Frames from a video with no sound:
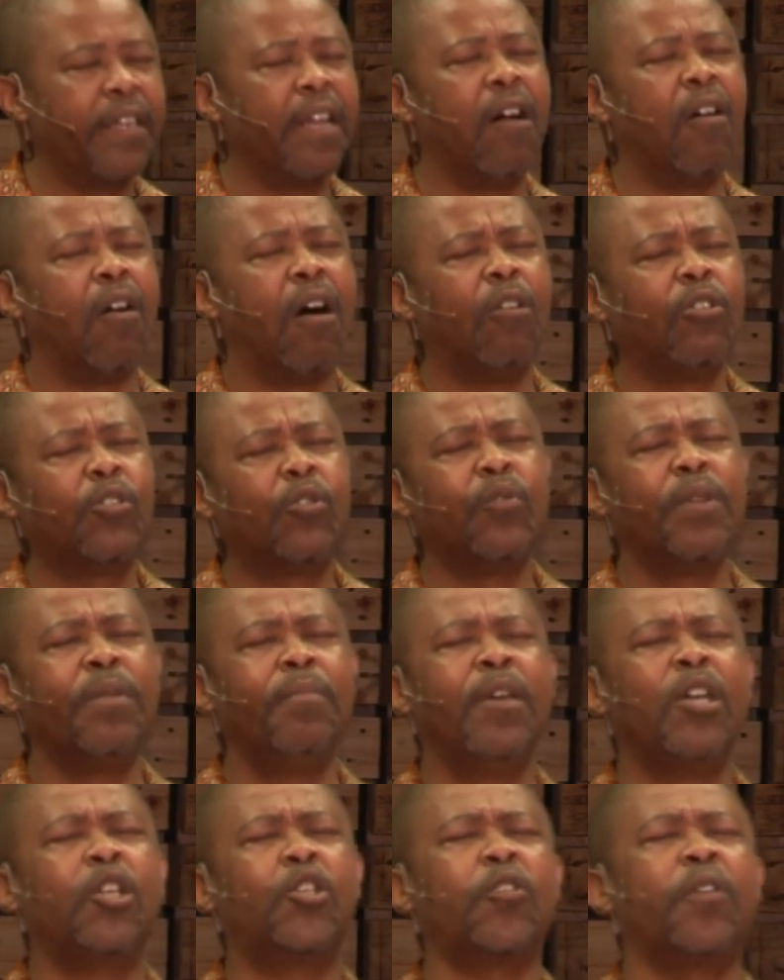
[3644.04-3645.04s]
now, how do we
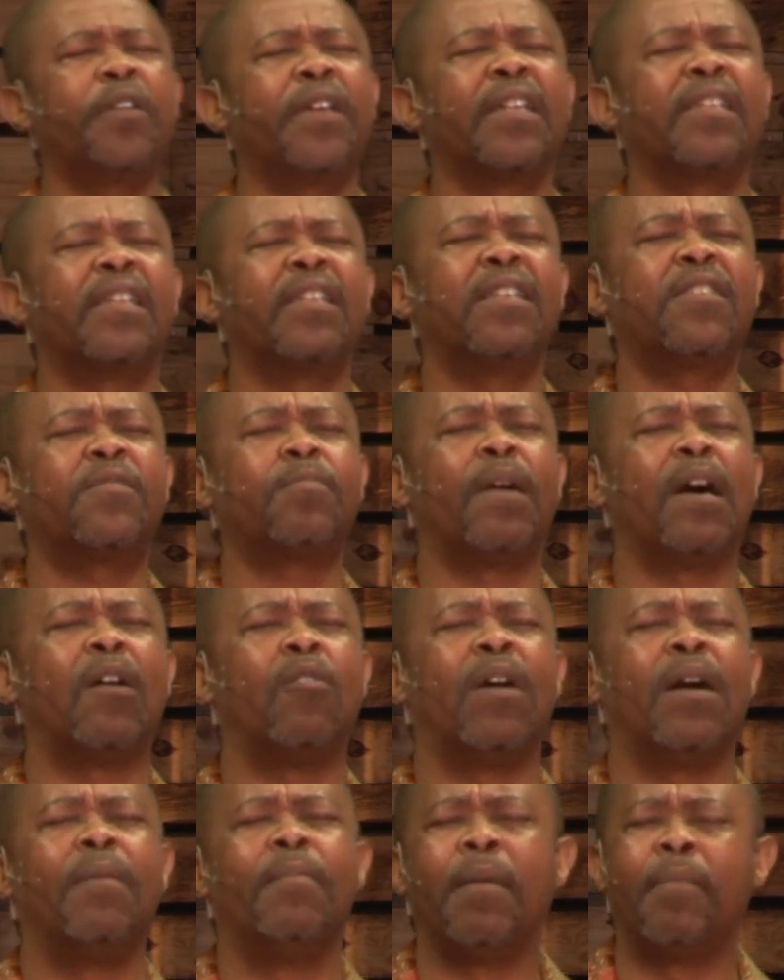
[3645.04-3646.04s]
make sure that this
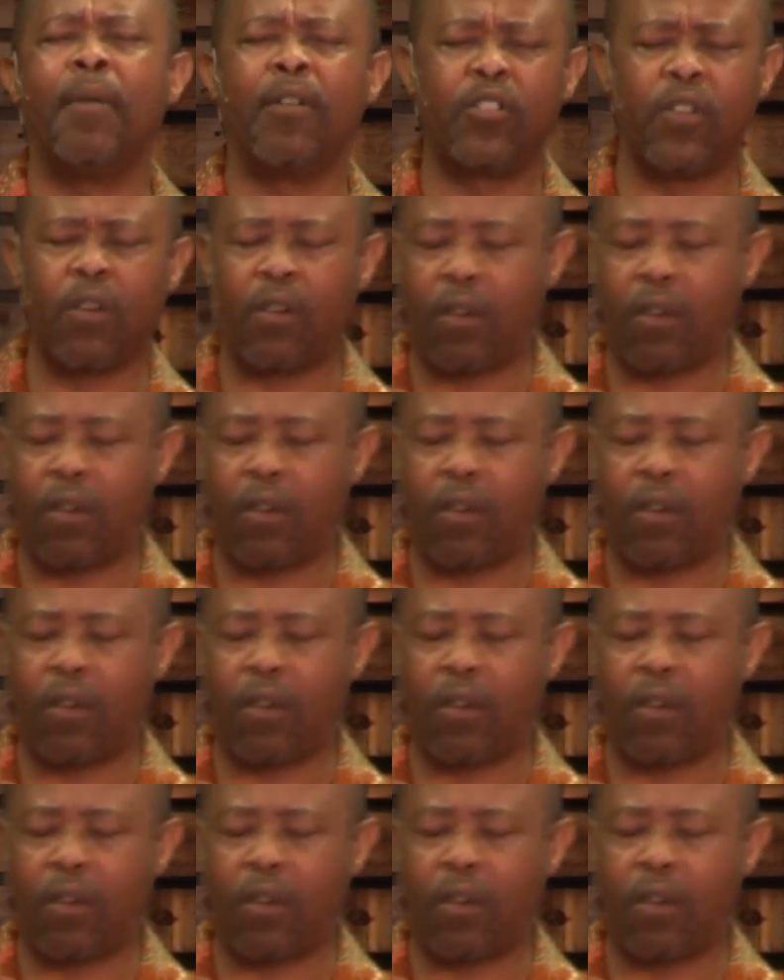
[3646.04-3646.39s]
power? I'm about to